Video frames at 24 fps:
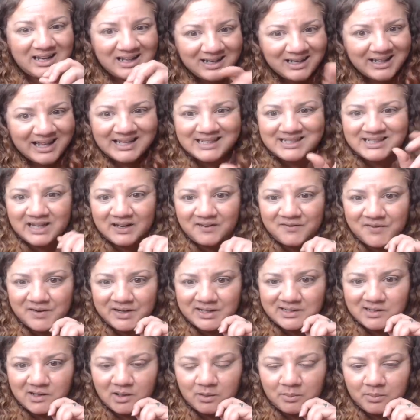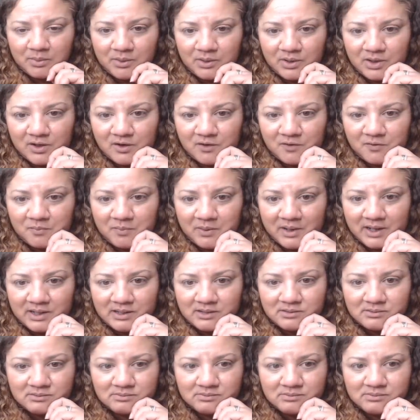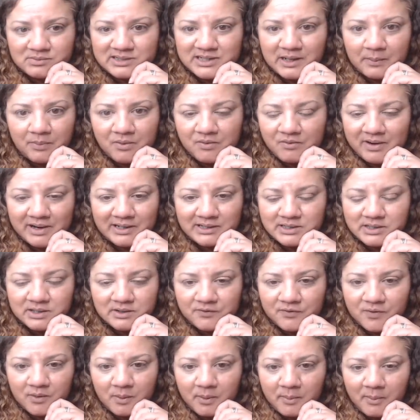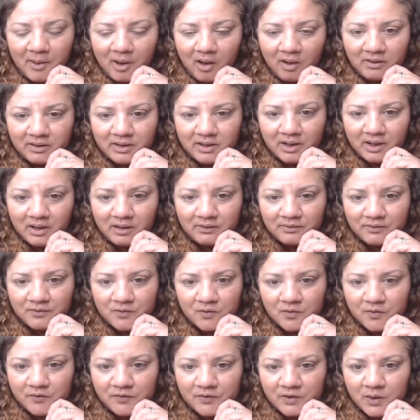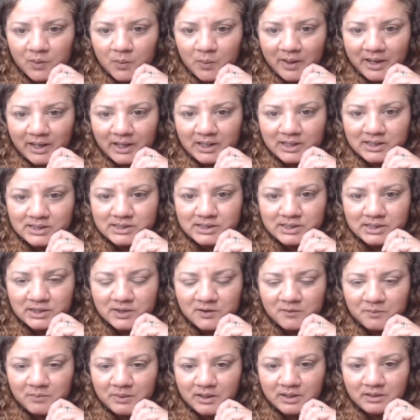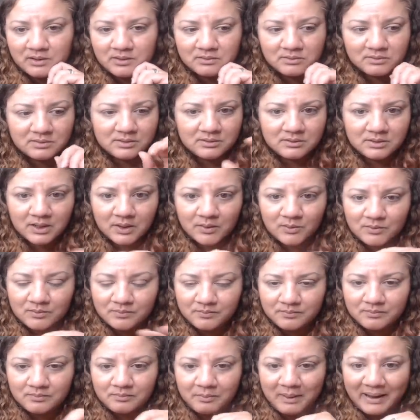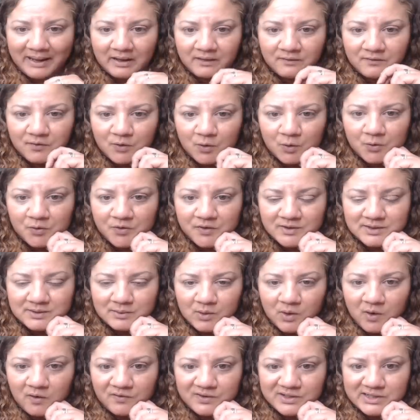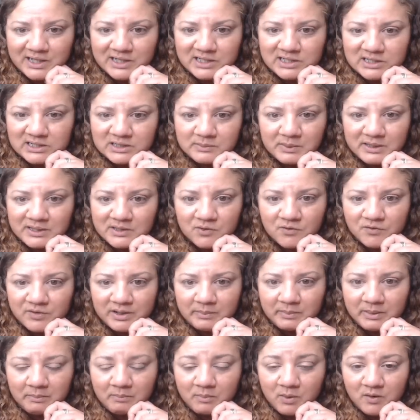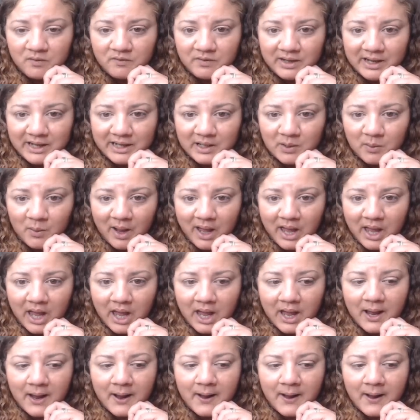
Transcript: let's say, for example, you've been separated from a partner for a few weeks and you've been, back and forth with some conversations, but it's not really been moving anywhere.